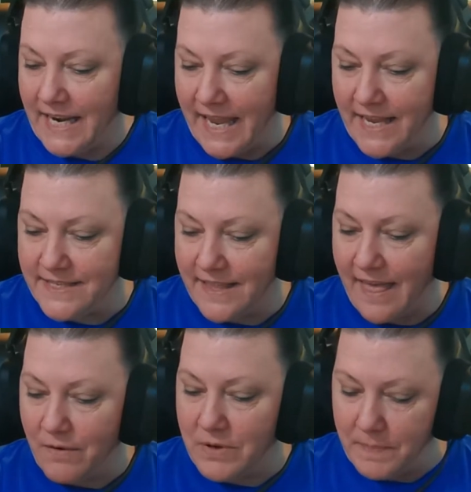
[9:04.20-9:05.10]
link, so
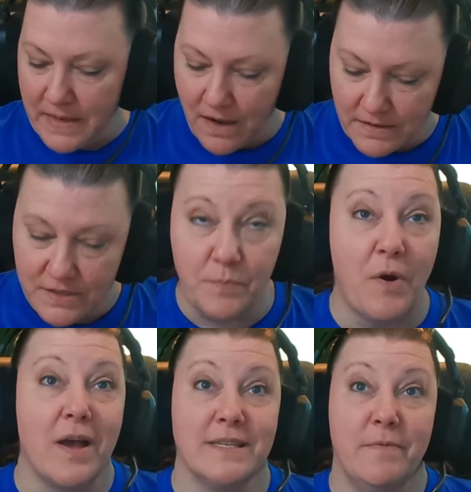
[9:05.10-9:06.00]
that would be
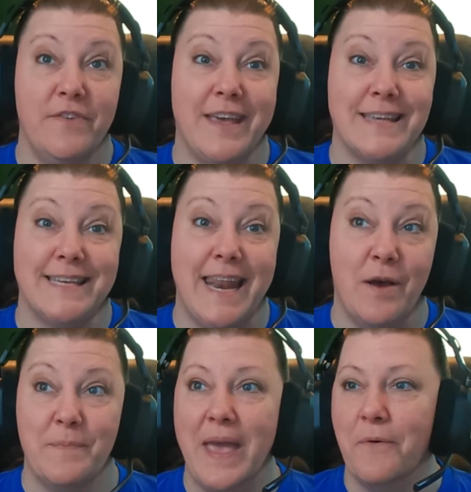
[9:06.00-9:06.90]
super awesome if you guys could
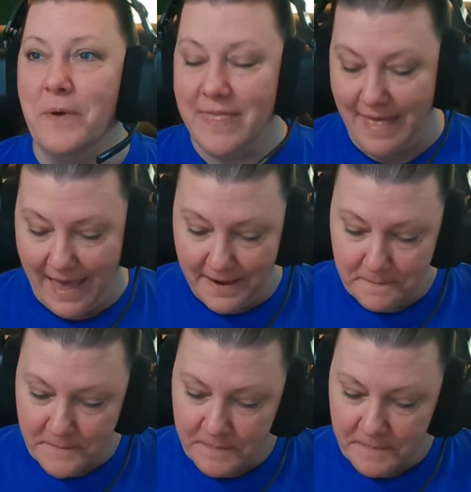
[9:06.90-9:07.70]
help me out with that.